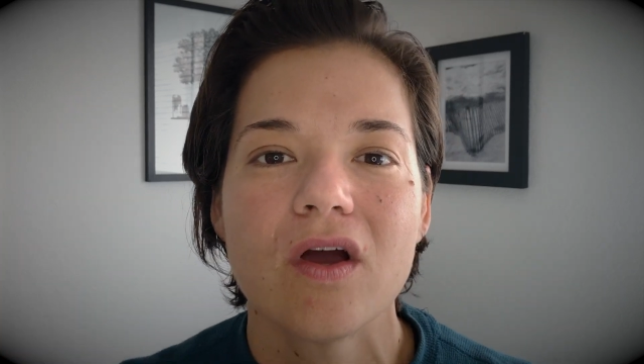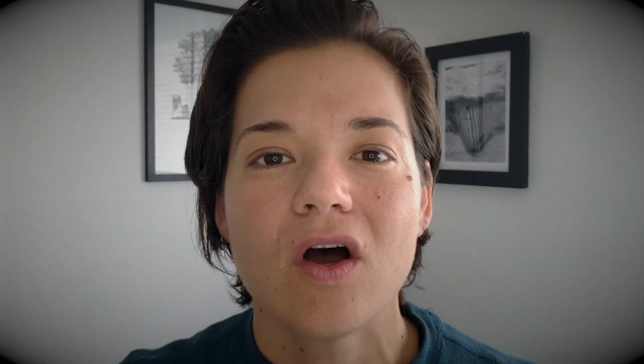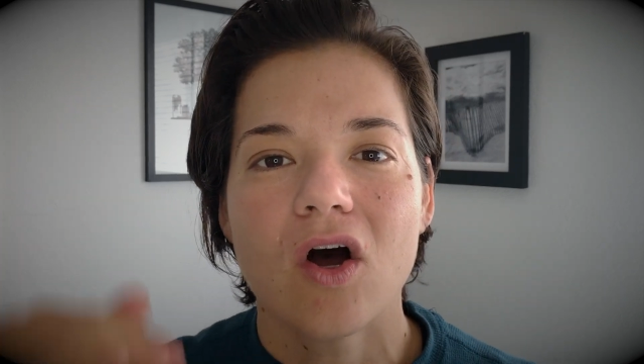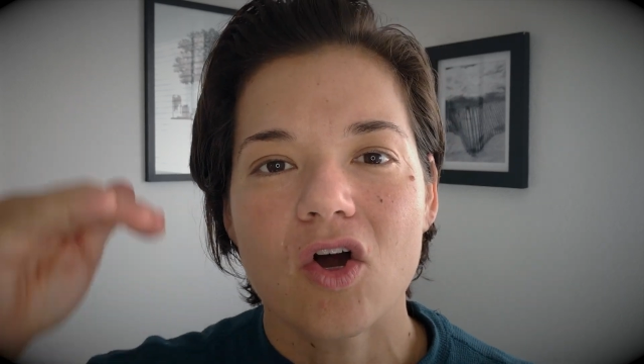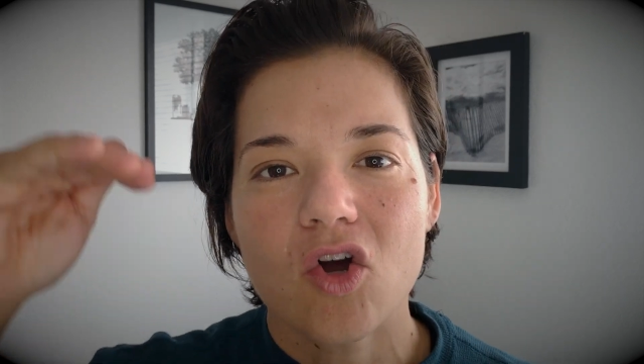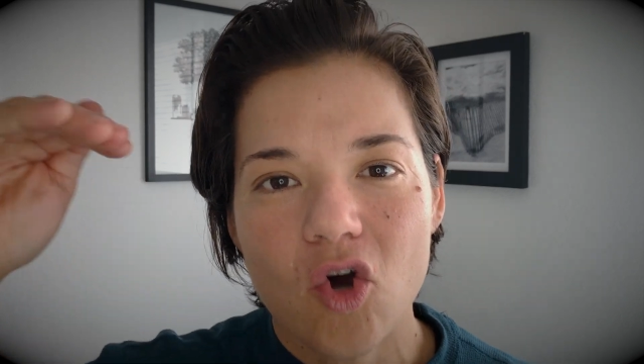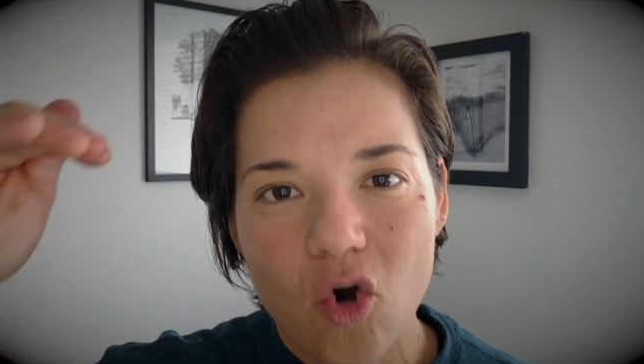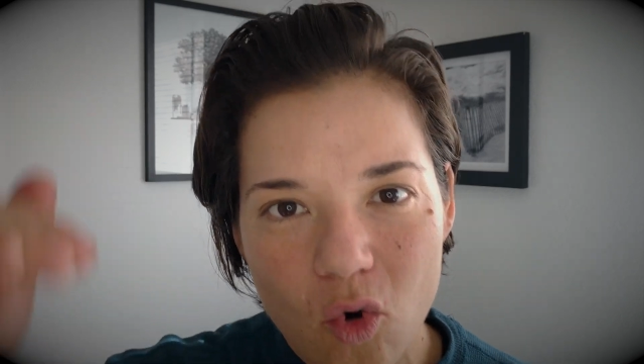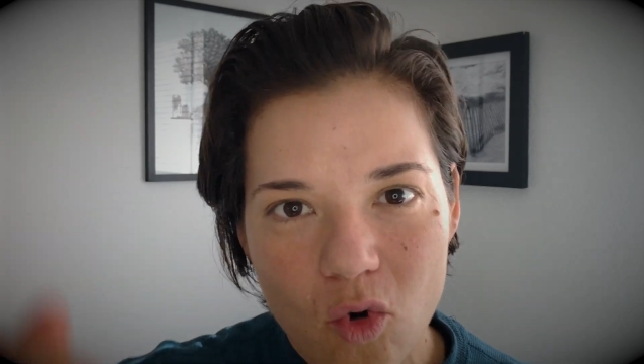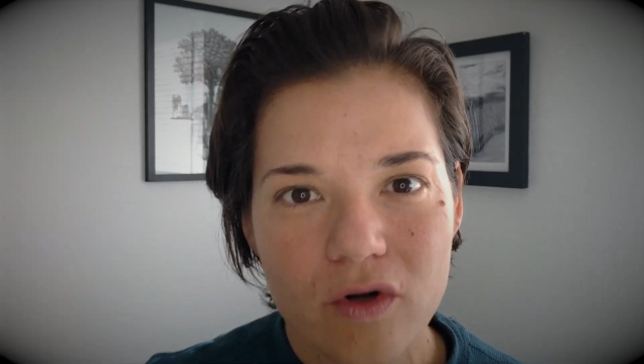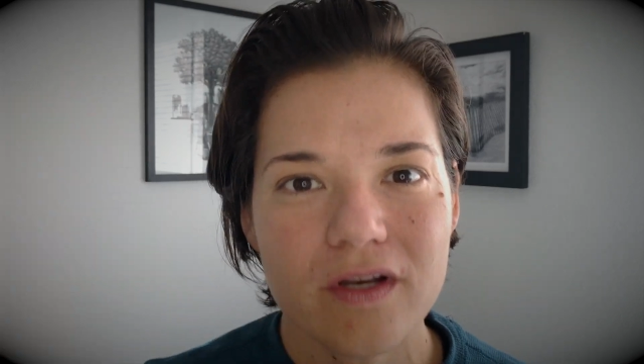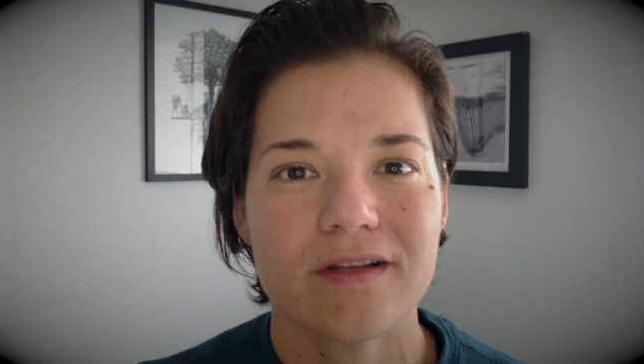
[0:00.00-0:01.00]

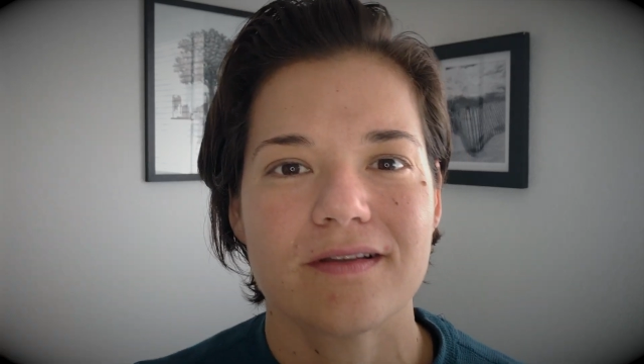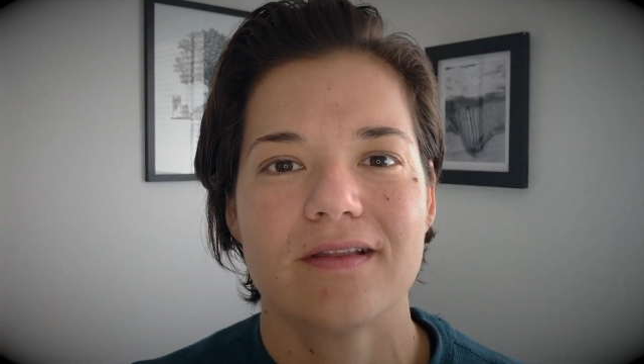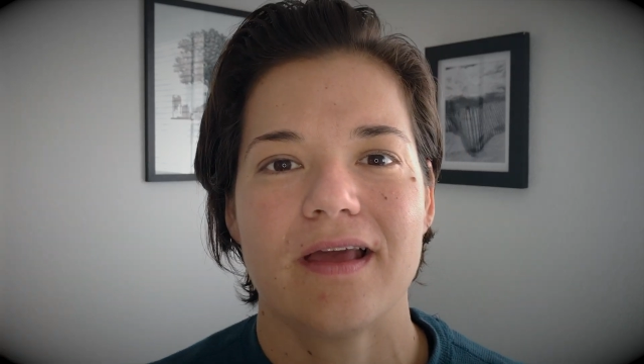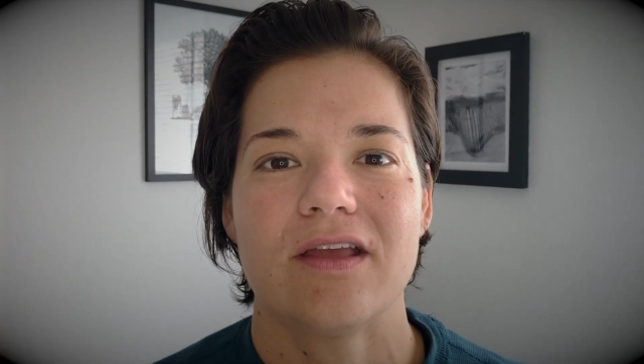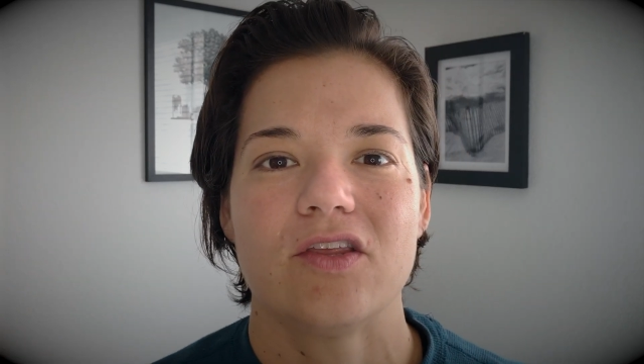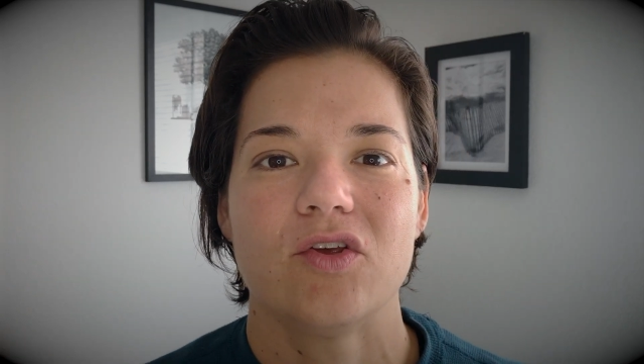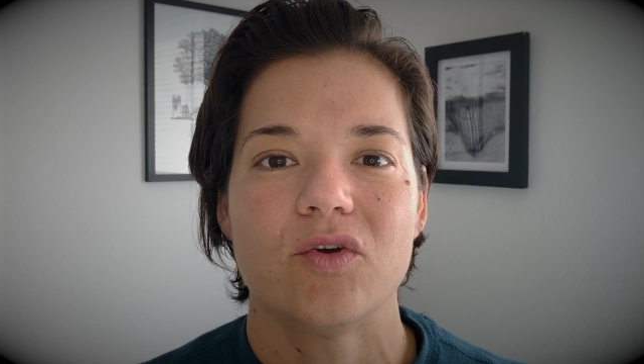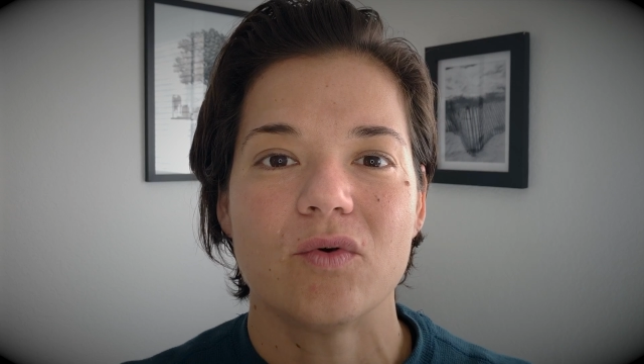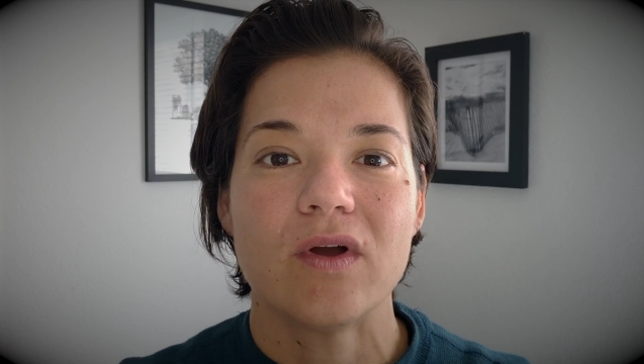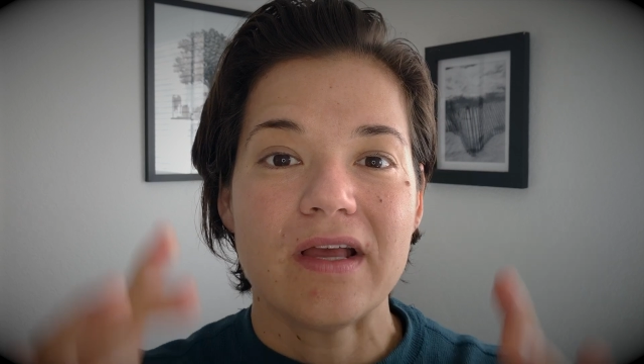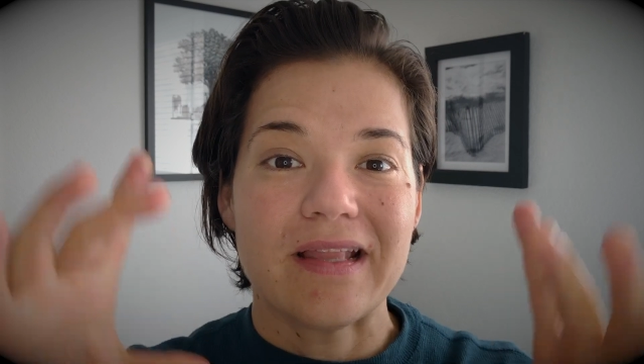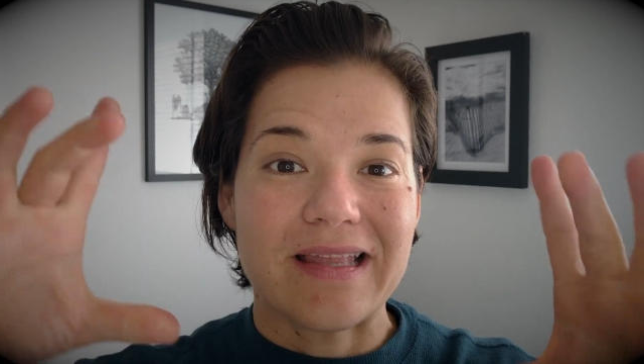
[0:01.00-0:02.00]
according to that you
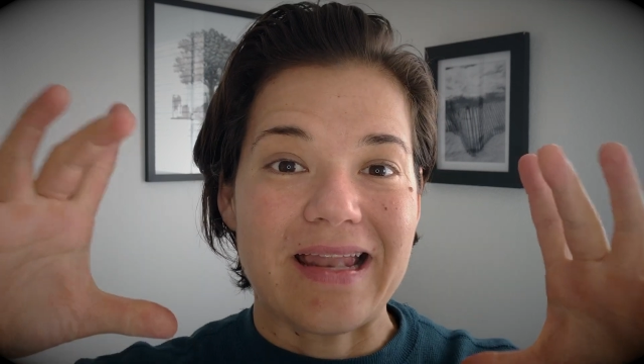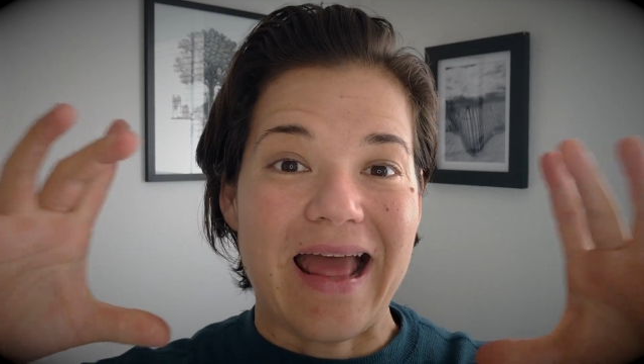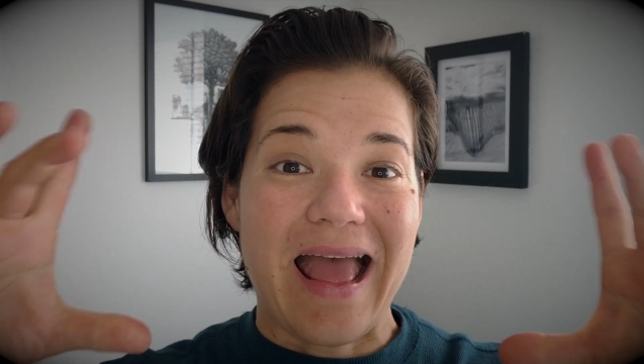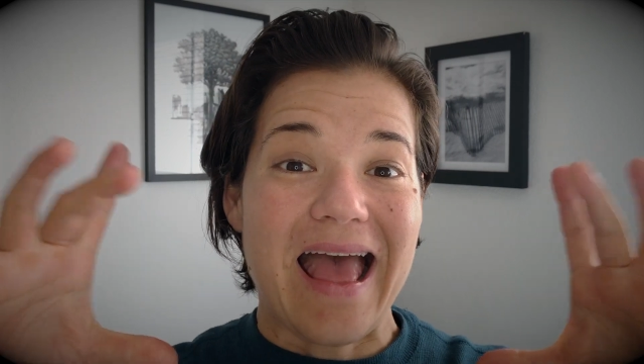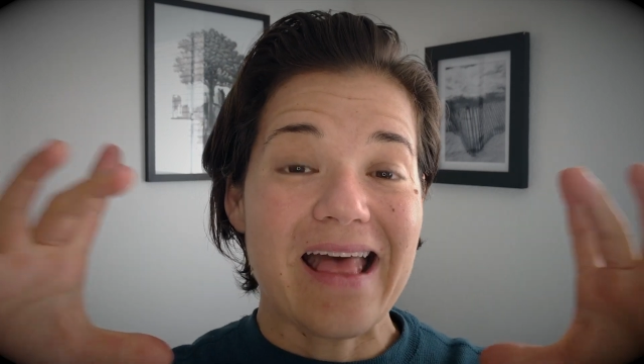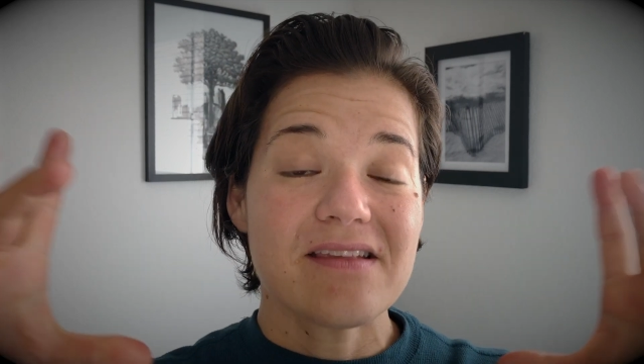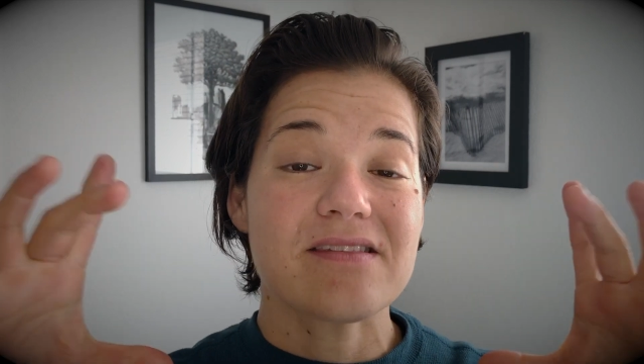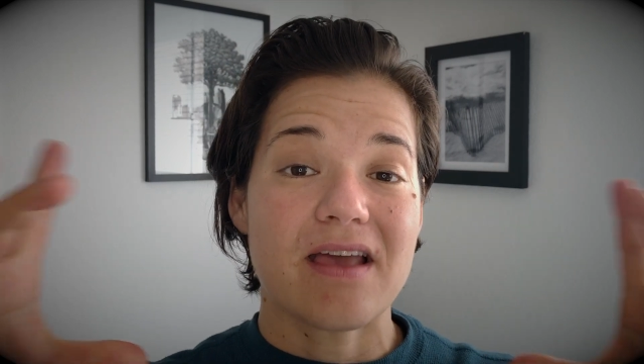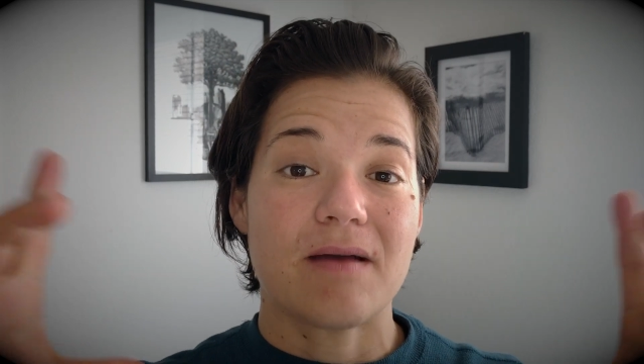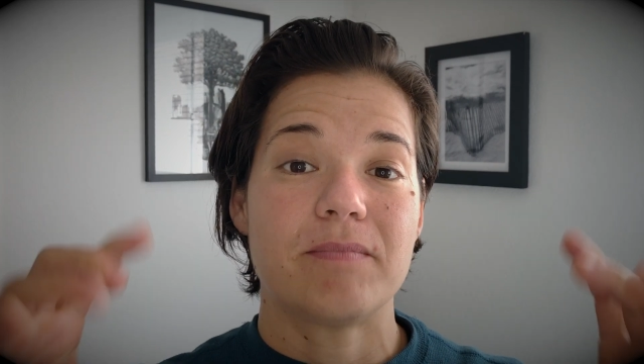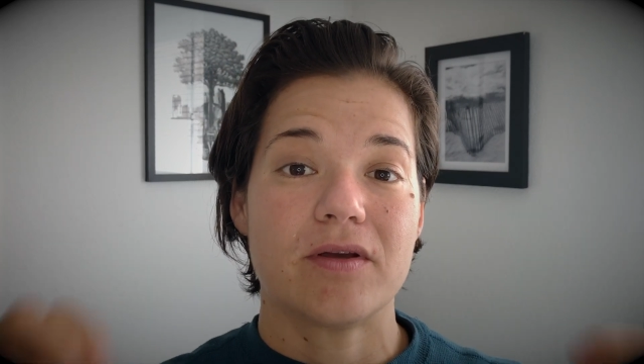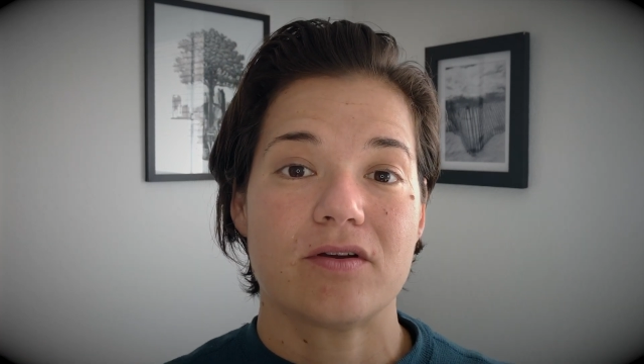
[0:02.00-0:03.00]
that has
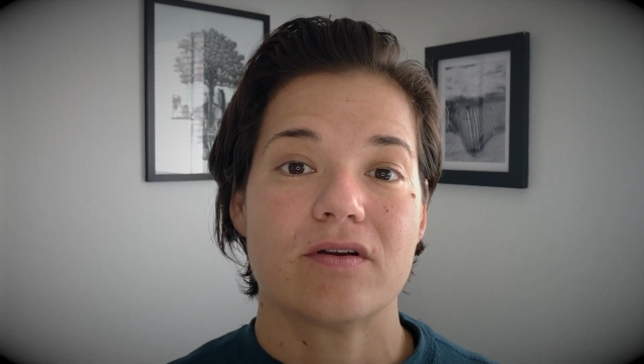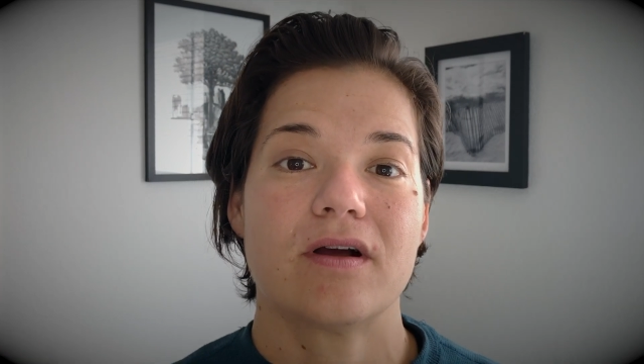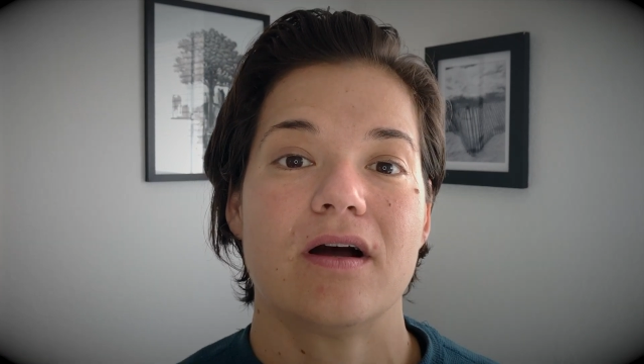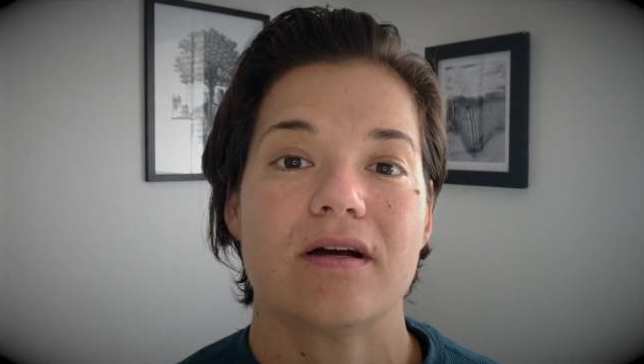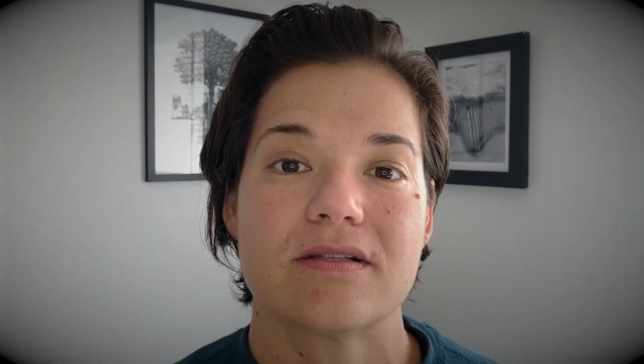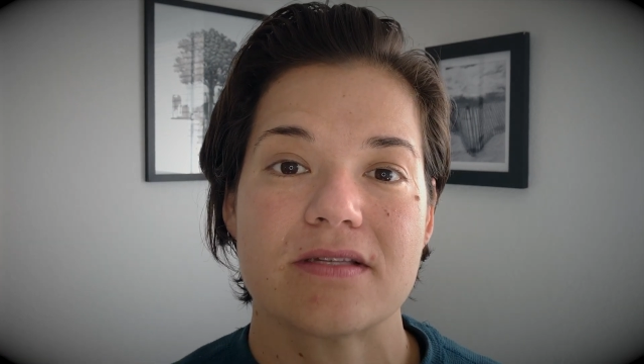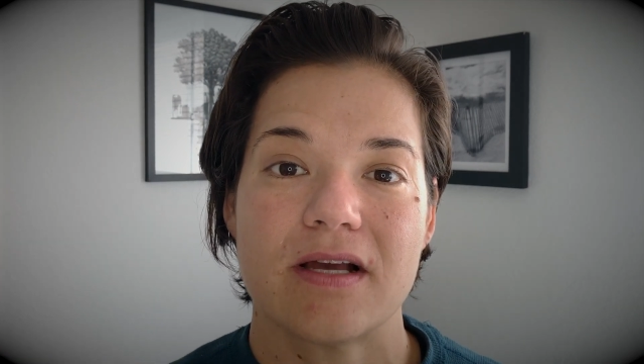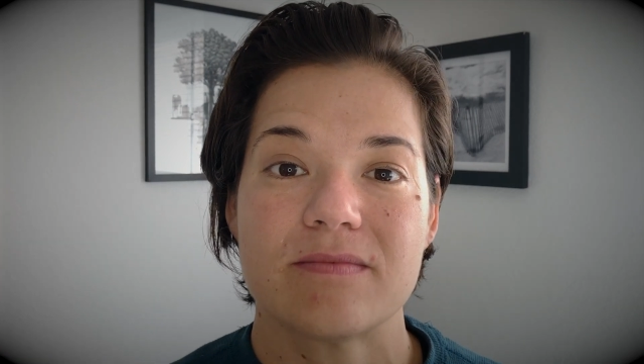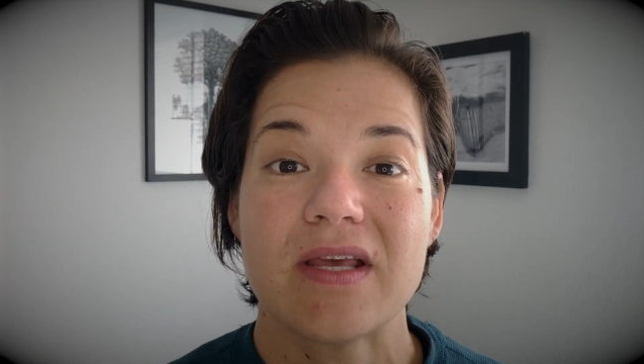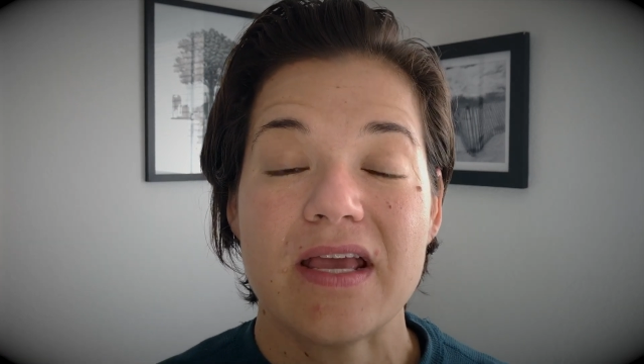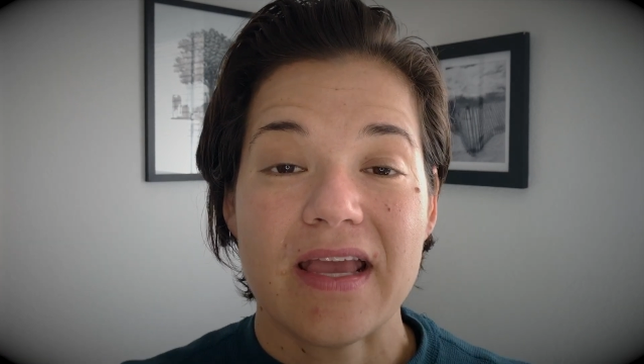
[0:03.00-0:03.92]
that bigger concept.